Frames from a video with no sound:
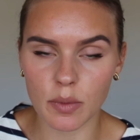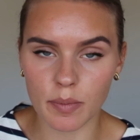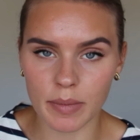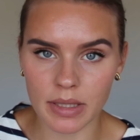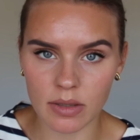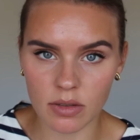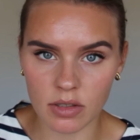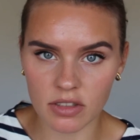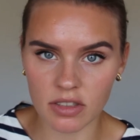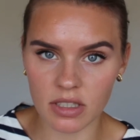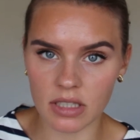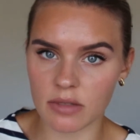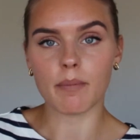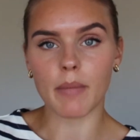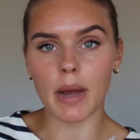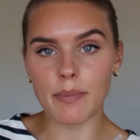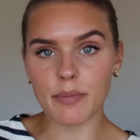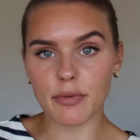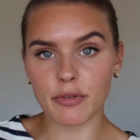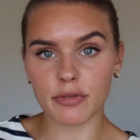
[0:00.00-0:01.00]
your mirrors.
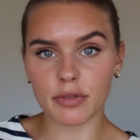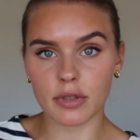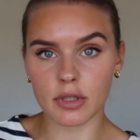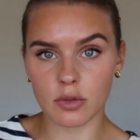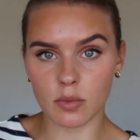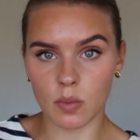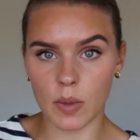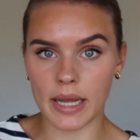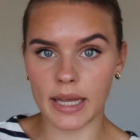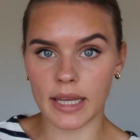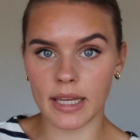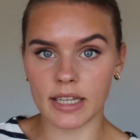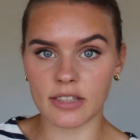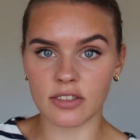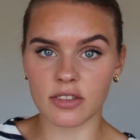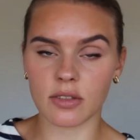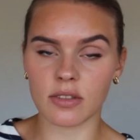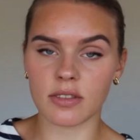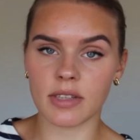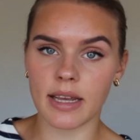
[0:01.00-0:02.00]
my preferred way is
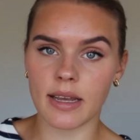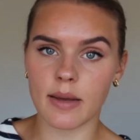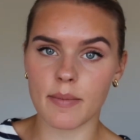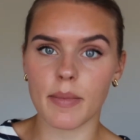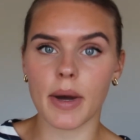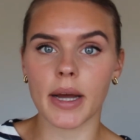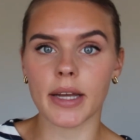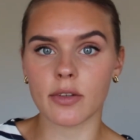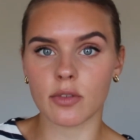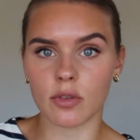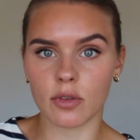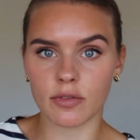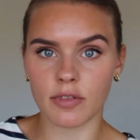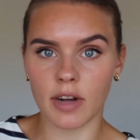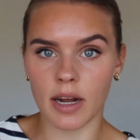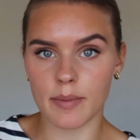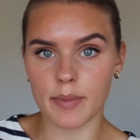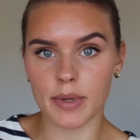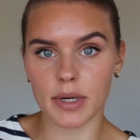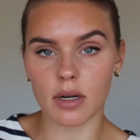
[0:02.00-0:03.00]
to take a
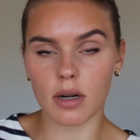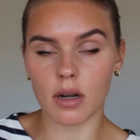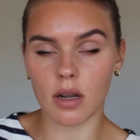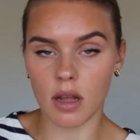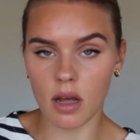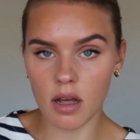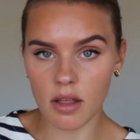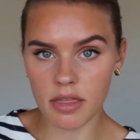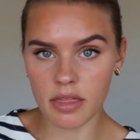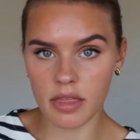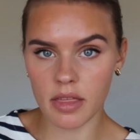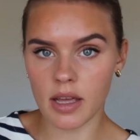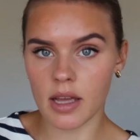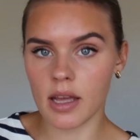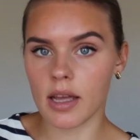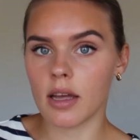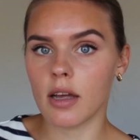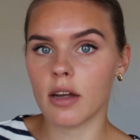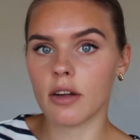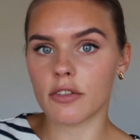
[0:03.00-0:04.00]
microfiber cloth.
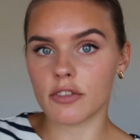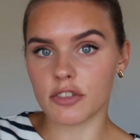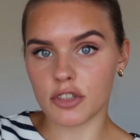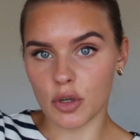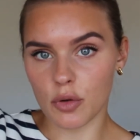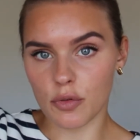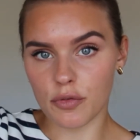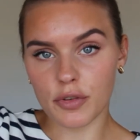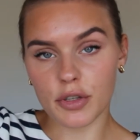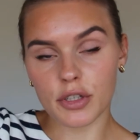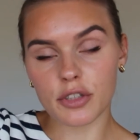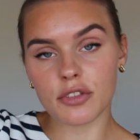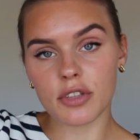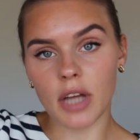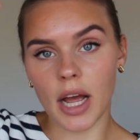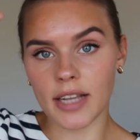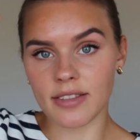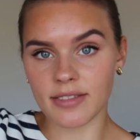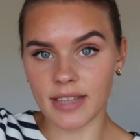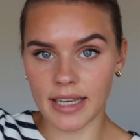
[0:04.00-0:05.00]
So first
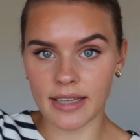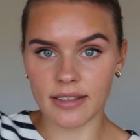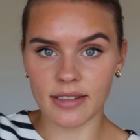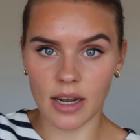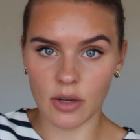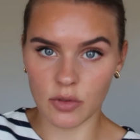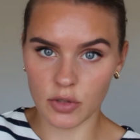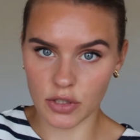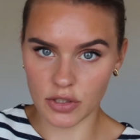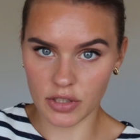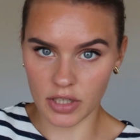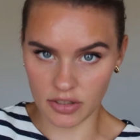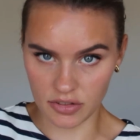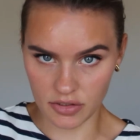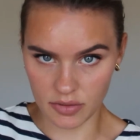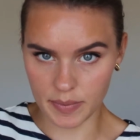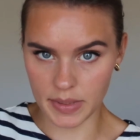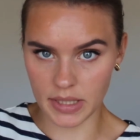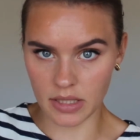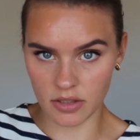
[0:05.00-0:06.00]
I take down the dust
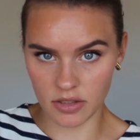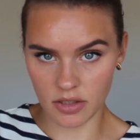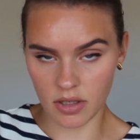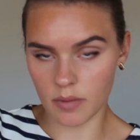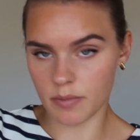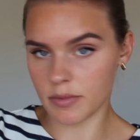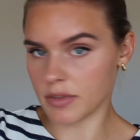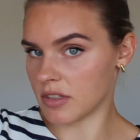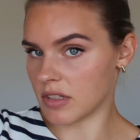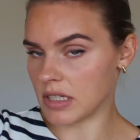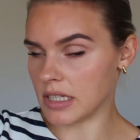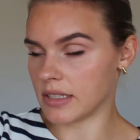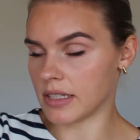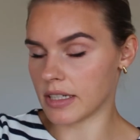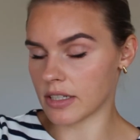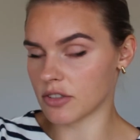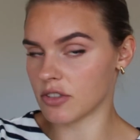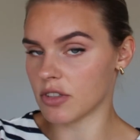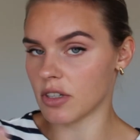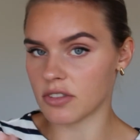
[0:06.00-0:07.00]
because obviously
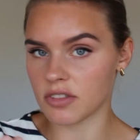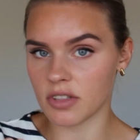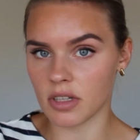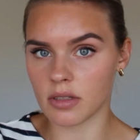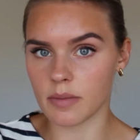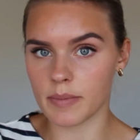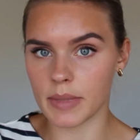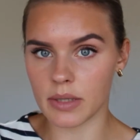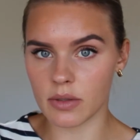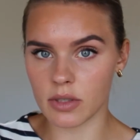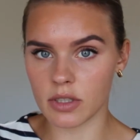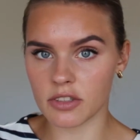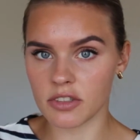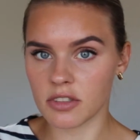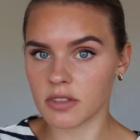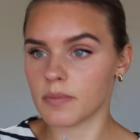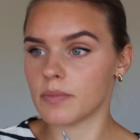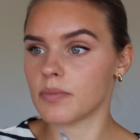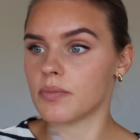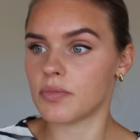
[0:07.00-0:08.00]
there's dust on the mirrors.
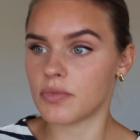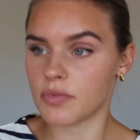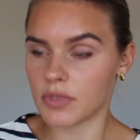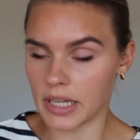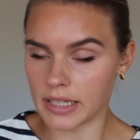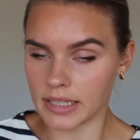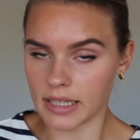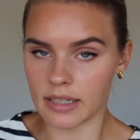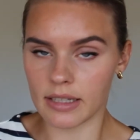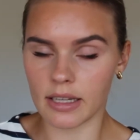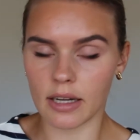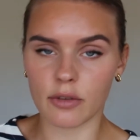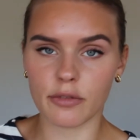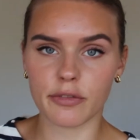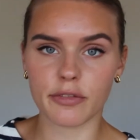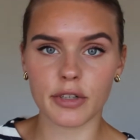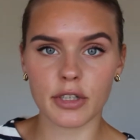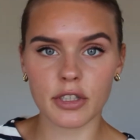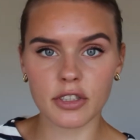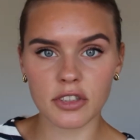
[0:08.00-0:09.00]
Take that down
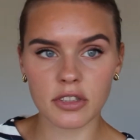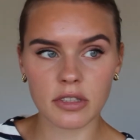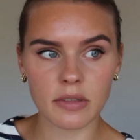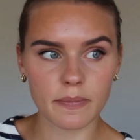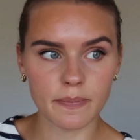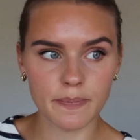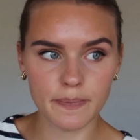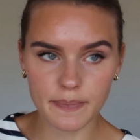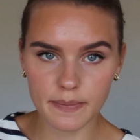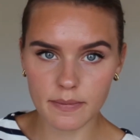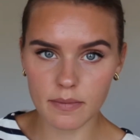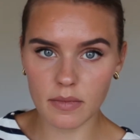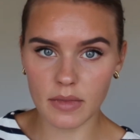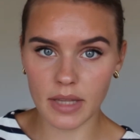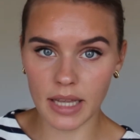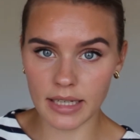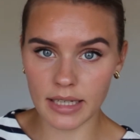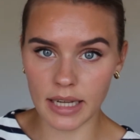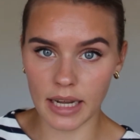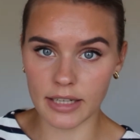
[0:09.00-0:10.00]
first.
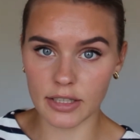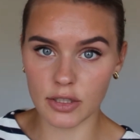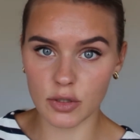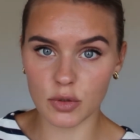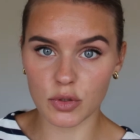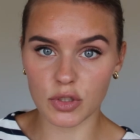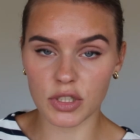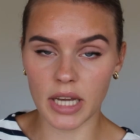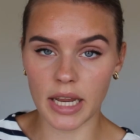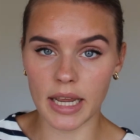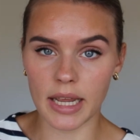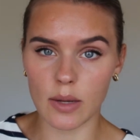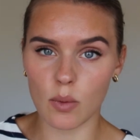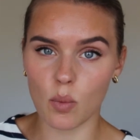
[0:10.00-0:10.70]
Then I use a